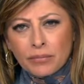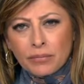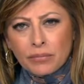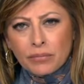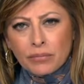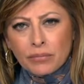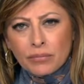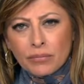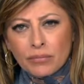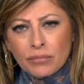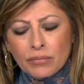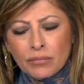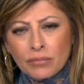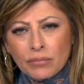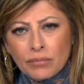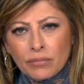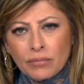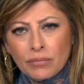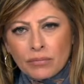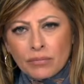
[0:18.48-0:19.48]

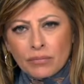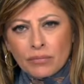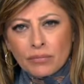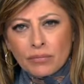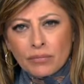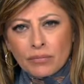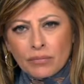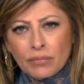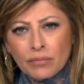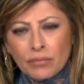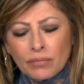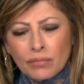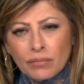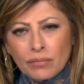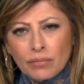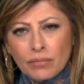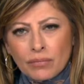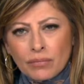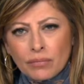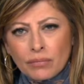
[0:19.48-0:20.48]

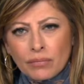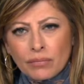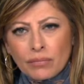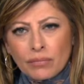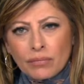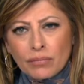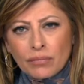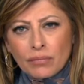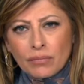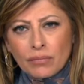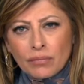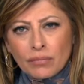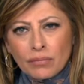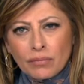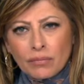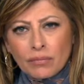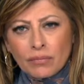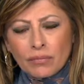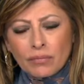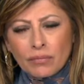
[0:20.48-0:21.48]

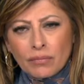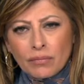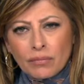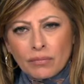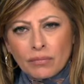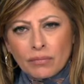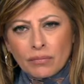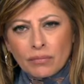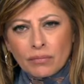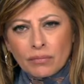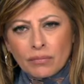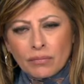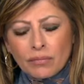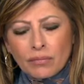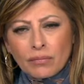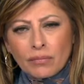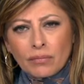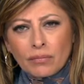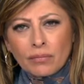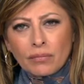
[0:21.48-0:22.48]

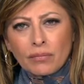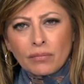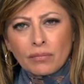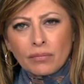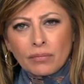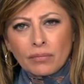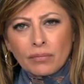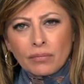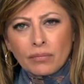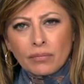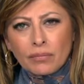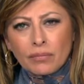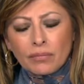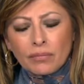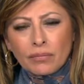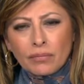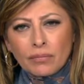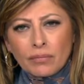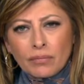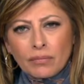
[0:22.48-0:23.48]
(not speaking)